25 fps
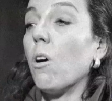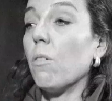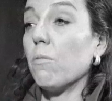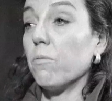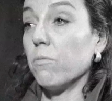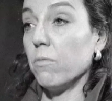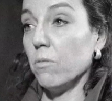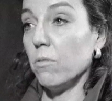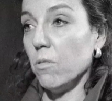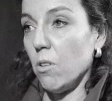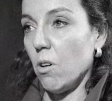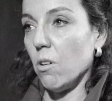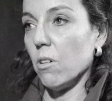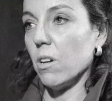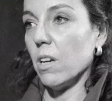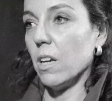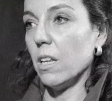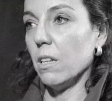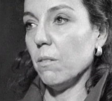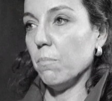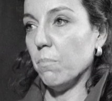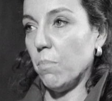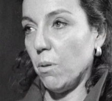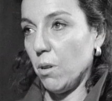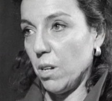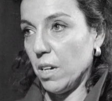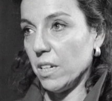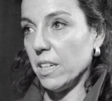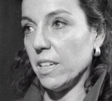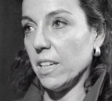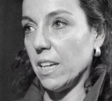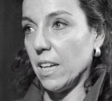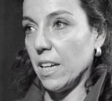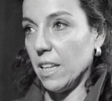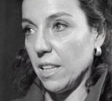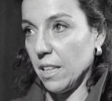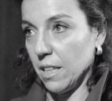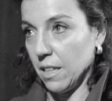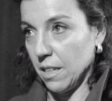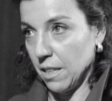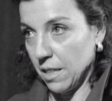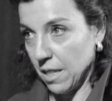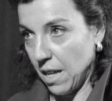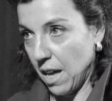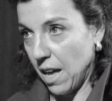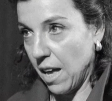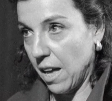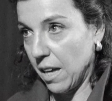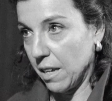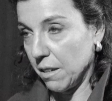of local political
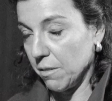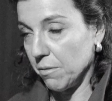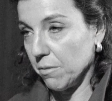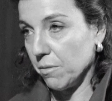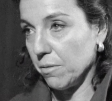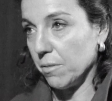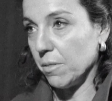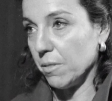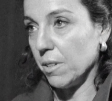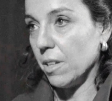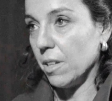life.